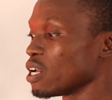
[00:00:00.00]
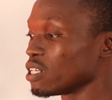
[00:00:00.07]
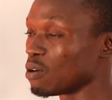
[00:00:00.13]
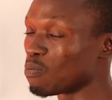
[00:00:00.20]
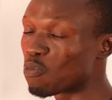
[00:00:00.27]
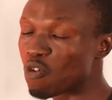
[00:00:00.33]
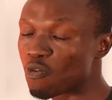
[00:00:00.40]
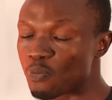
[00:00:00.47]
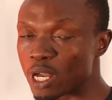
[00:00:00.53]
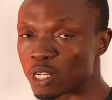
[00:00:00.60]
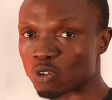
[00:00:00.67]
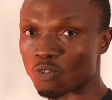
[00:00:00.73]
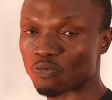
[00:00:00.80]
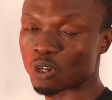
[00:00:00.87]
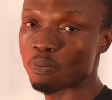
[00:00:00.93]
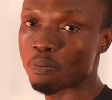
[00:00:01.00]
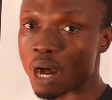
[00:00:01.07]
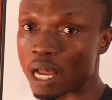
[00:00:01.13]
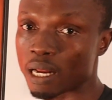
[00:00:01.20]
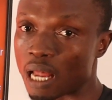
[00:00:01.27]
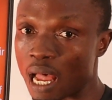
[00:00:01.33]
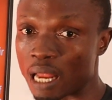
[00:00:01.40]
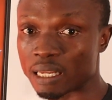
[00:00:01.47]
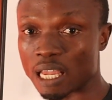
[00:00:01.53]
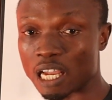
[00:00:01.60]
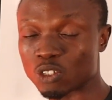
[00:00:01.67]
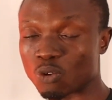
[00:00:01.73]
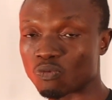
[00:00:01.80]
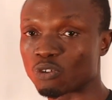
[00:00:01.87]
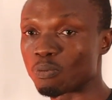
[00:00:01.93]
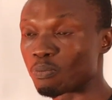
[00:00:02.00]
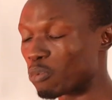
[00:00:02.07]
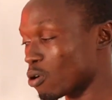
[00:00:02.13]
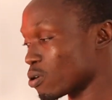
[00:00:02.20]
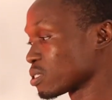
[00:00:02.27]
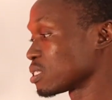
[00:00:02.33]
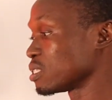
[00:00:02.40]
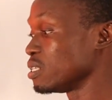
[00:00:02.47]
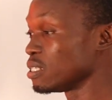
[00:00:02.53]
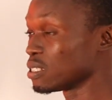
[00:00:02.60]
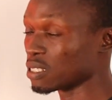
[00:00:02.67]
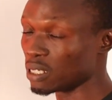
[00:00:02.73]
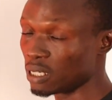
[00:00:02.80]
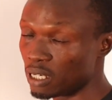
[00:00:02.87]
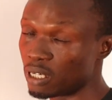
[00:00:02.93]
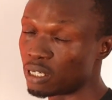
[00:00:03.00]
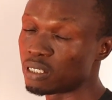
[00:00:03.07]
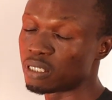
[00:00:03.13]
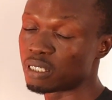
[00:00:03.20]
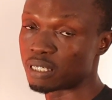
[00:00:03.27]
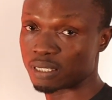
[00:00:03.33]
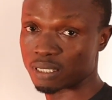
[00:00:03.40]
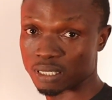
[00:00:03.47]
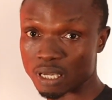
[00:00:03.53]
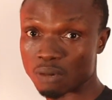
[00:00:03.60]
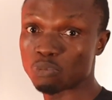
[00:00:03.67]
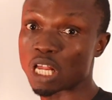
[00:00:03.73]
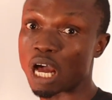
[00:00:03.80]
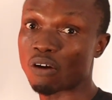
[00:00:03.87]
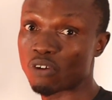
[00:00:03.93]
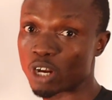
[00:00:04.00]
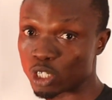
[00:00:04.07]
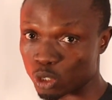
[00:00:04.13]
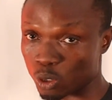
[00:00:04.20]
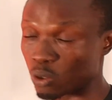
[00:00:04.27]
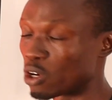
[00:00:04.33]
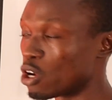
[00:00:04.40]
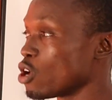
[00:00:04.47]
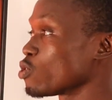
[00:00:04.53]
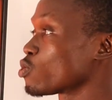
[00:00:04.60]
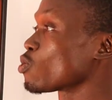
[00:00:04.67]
the movement of the man and that of the bus is in the same direction.